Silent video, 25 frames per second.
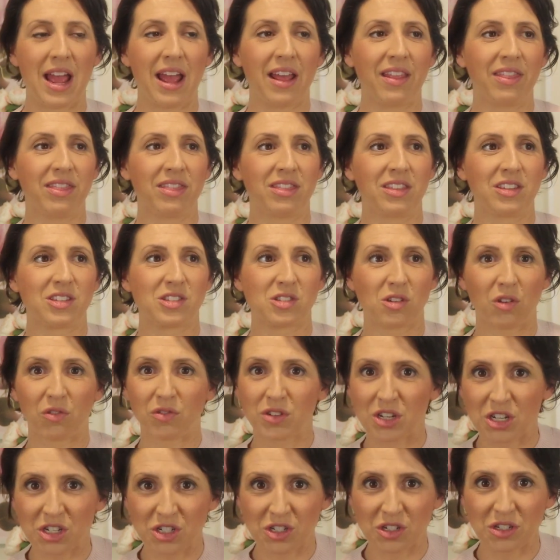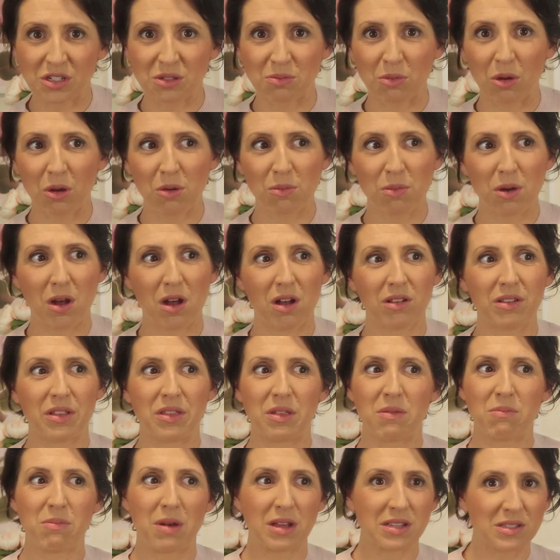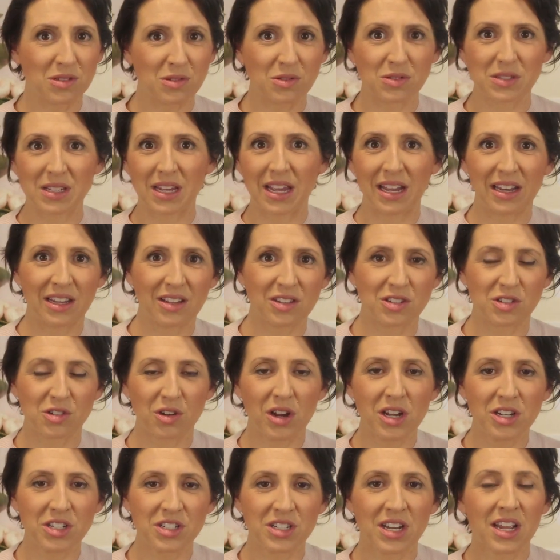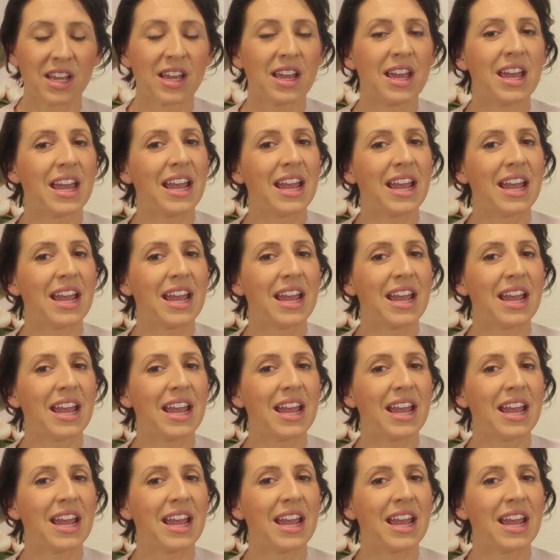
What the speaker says: and the soft tissues mobile and the muscles are getting stretched,